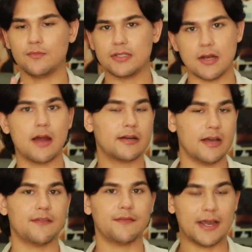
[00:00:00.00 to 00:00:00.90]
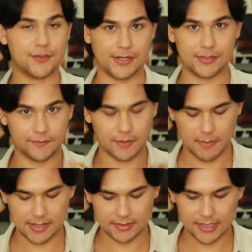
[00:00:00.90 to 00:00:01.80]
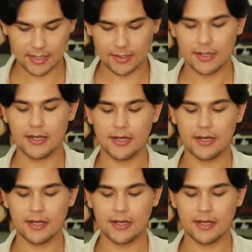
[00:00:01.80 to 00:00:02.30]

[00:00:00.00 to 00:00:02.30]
It was not enough hydration for my skin.